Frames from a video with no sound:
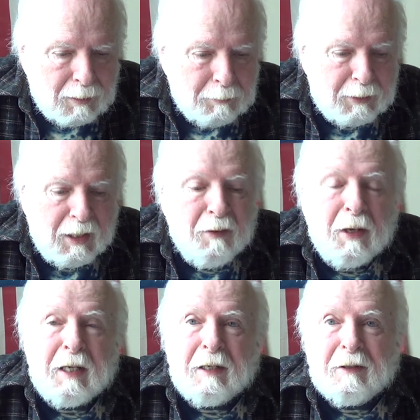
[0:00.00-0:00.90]
But now
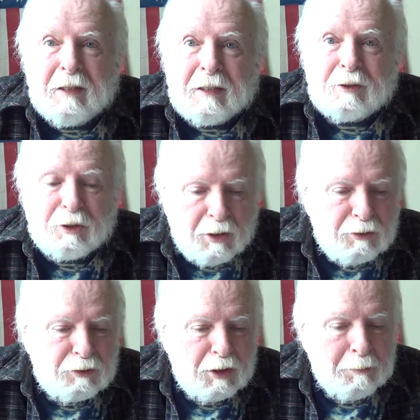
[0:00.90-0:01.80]
I hear that
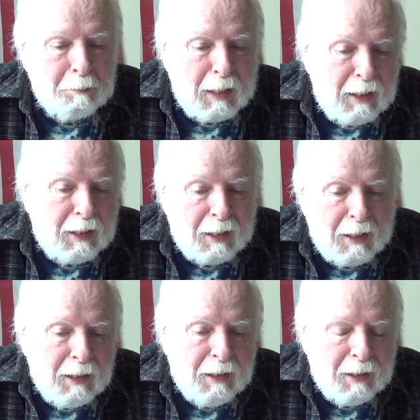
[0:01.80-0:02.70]
Chelsea
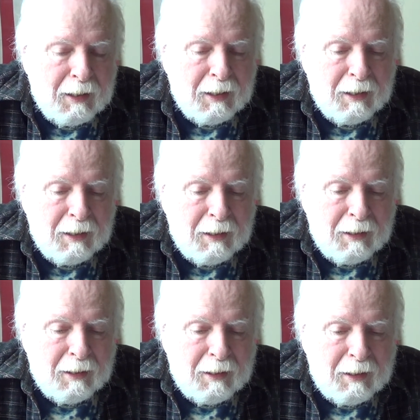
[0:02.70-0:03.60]
Manning
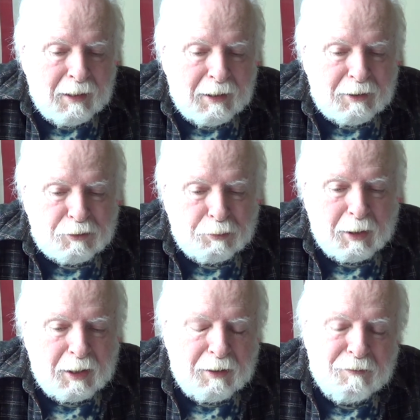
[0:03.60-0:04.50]
is
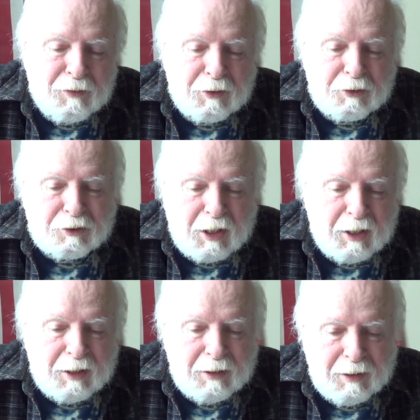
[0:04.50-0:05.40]
running for the
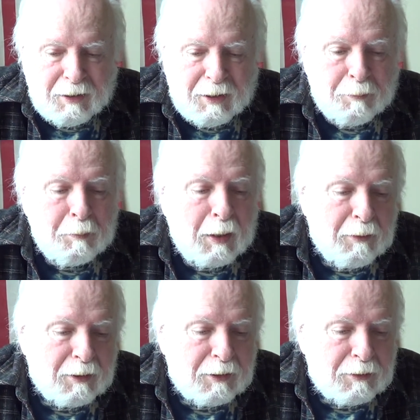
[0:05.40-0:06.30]
Senate in
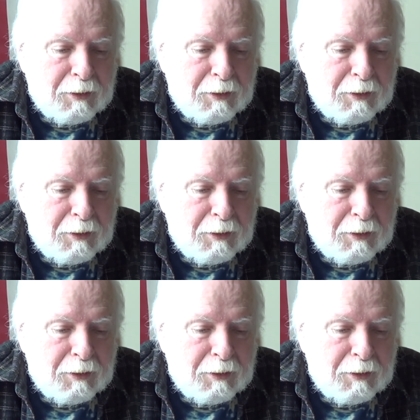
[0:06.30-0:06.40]
Maryland.